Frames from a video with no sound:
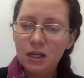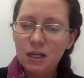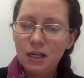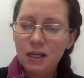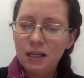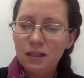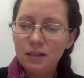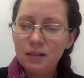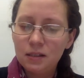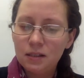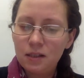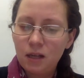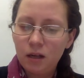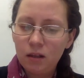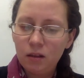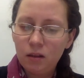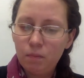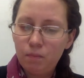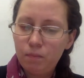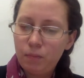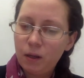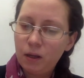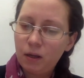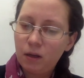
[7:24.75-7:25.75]
Inside the
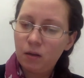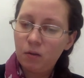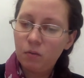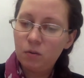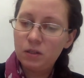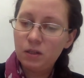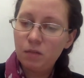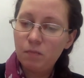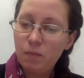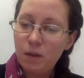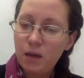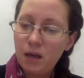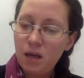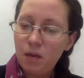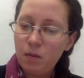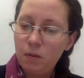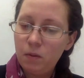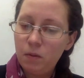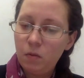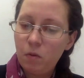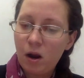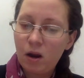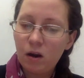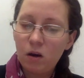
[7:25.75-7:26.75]
bucket was a
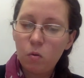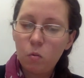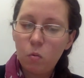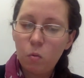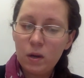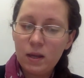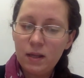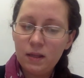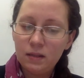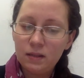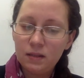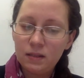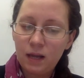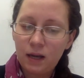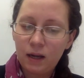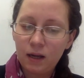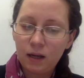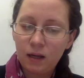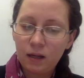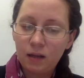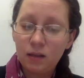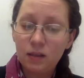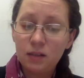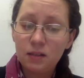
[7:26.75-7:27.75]
baby wearing a wheat sack
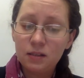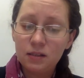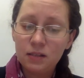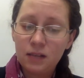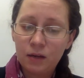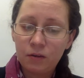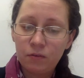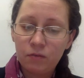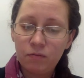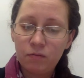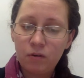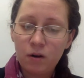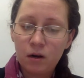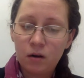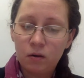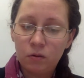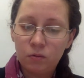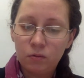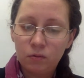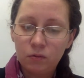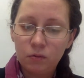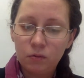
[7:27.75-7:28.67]
and a sad frown.